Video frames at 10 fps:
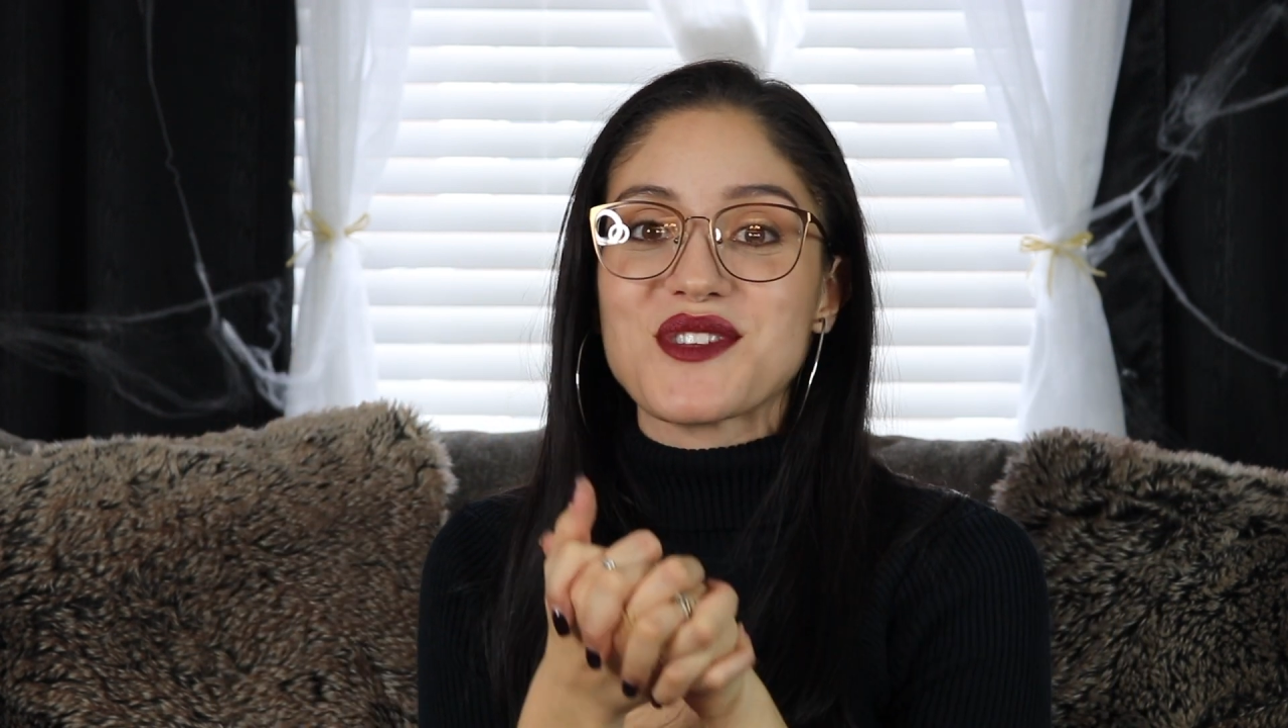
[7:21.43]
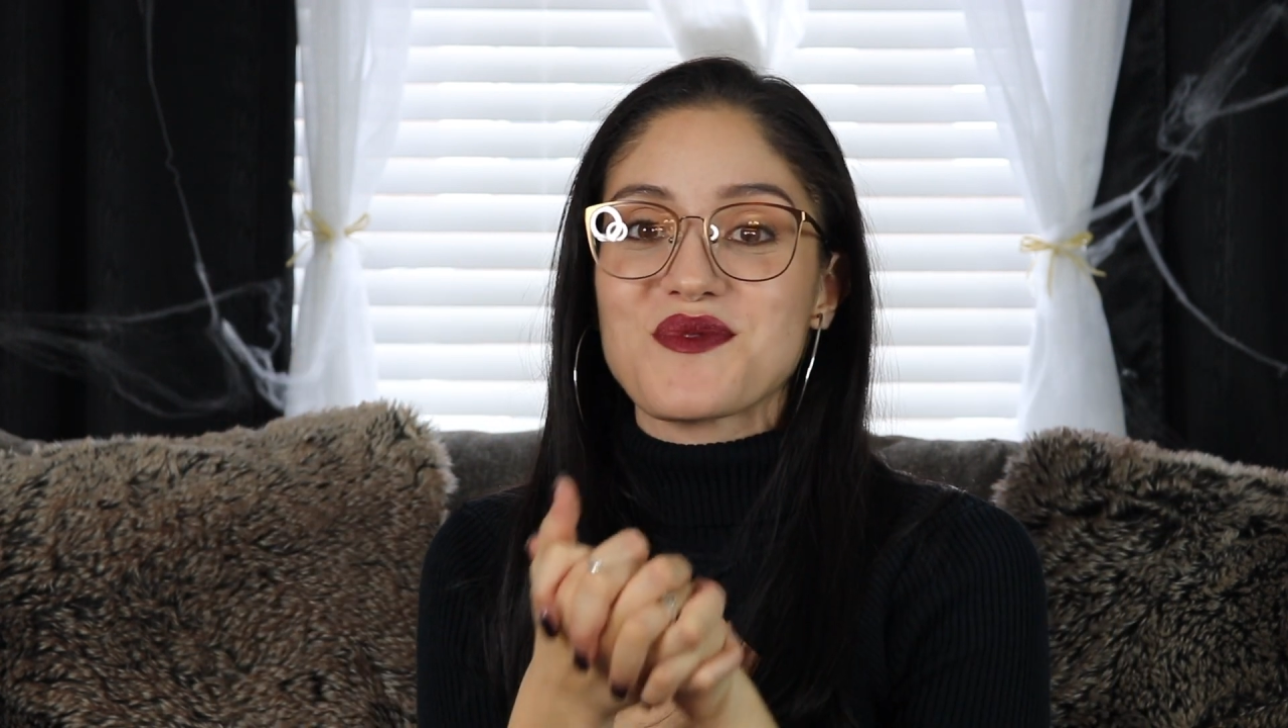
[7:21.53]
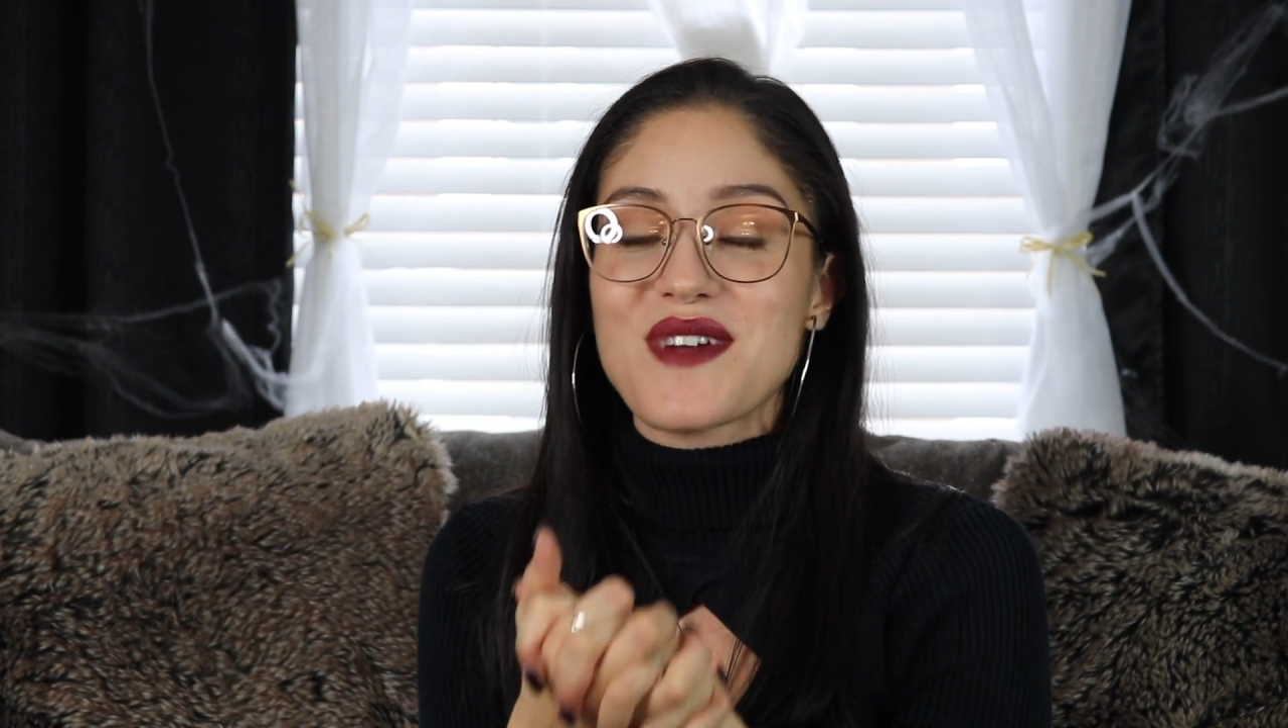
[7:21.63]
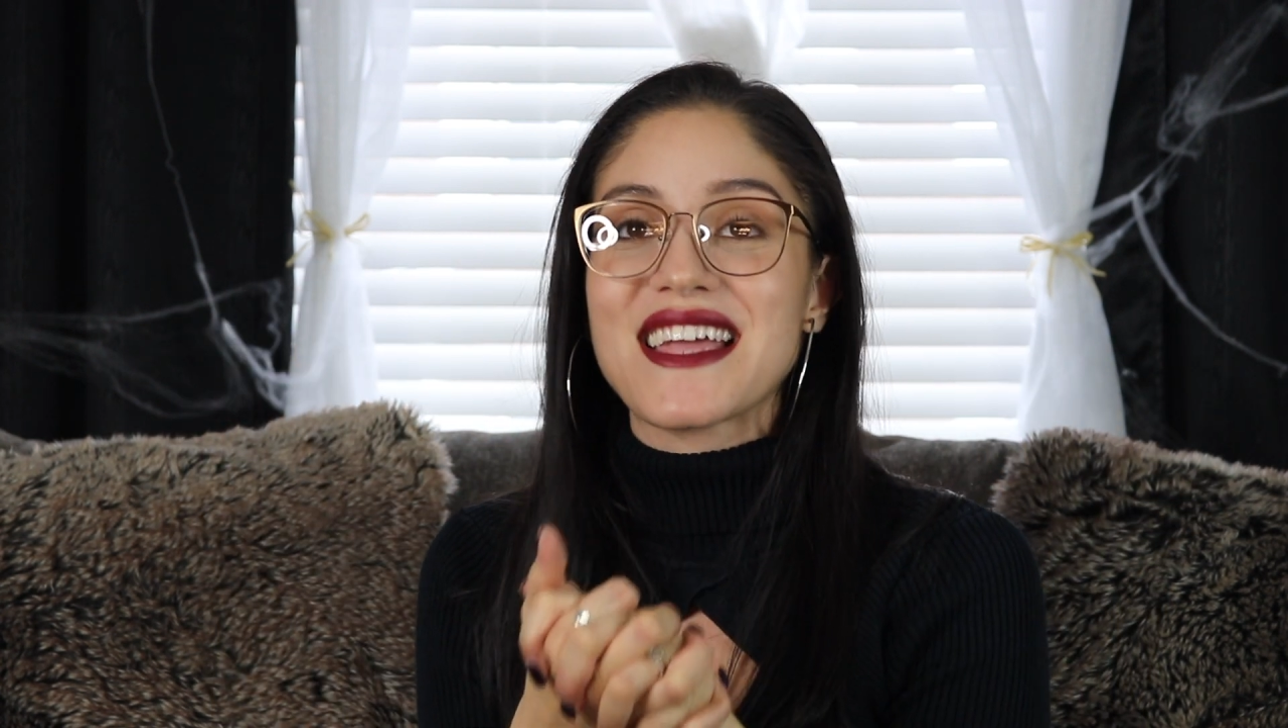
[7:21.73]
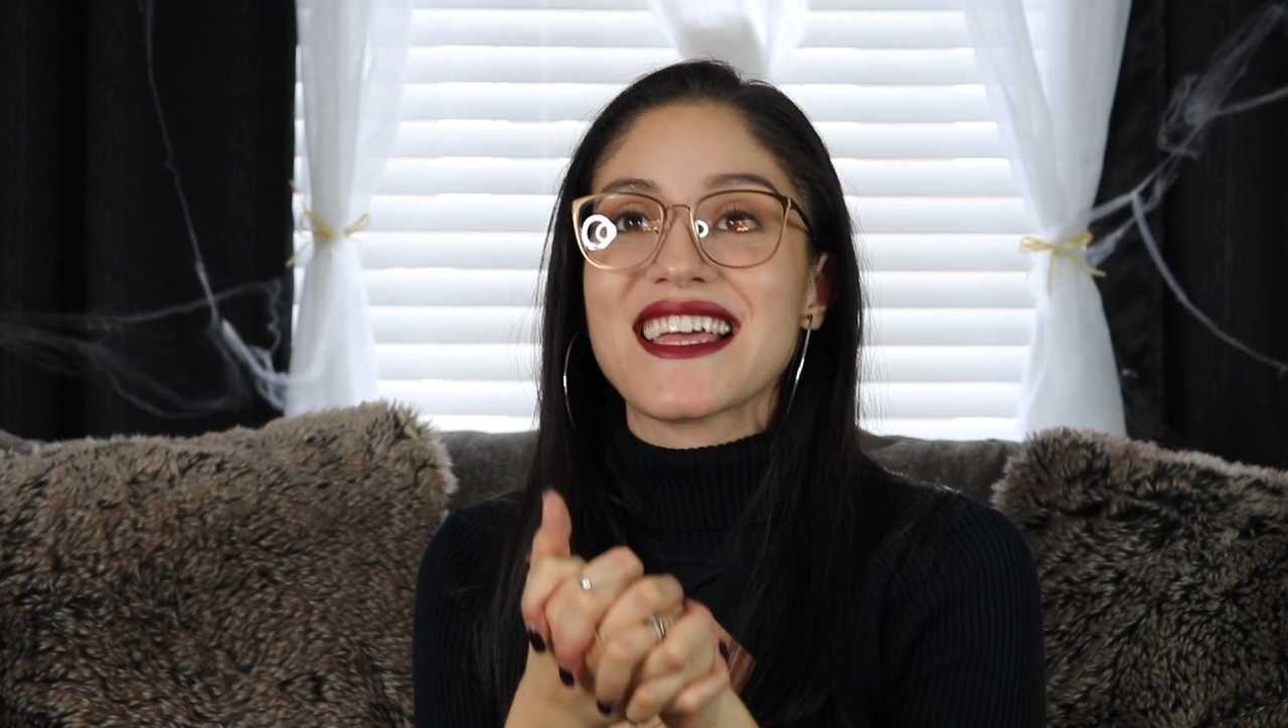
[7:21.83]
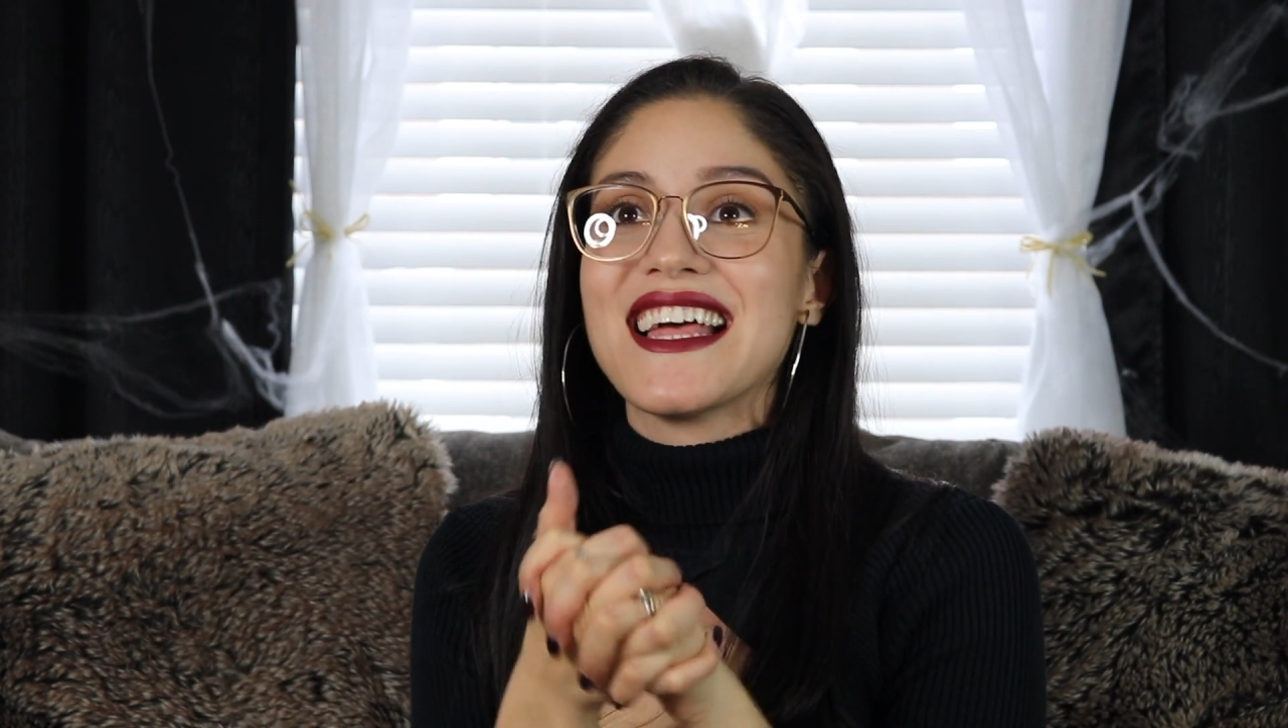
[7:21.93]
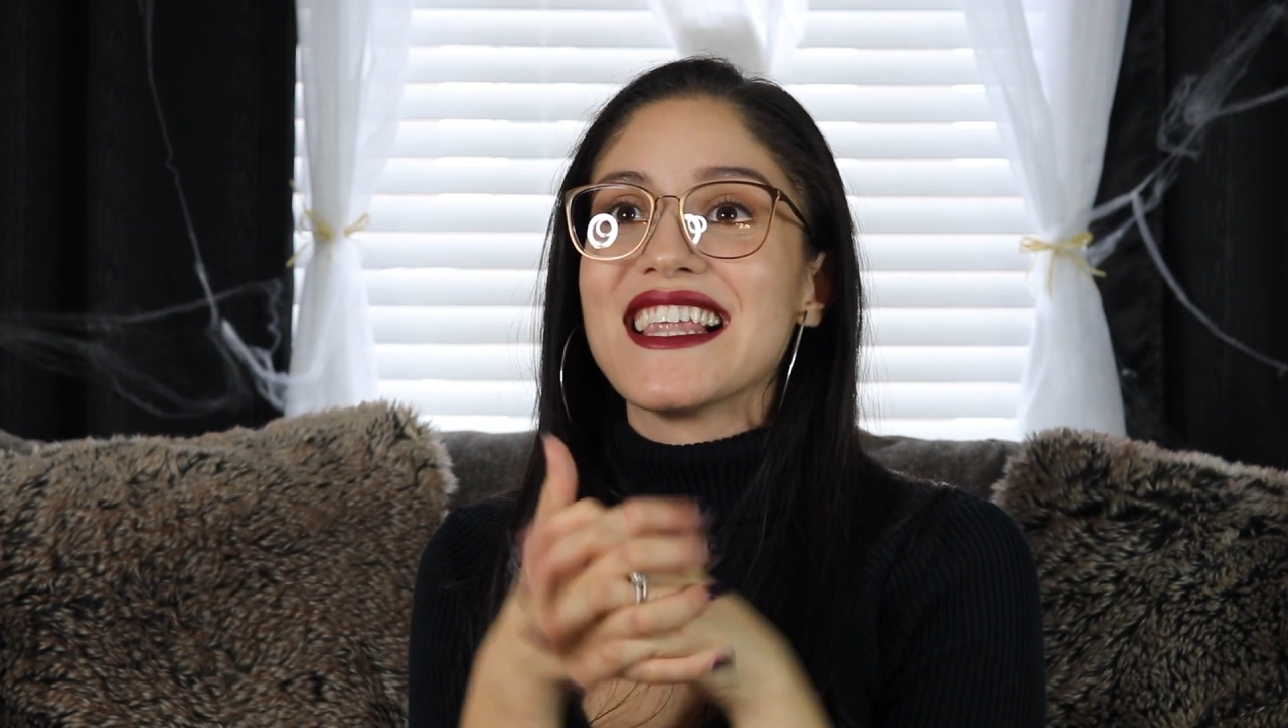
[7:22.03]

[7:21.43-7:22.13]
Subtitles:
it right.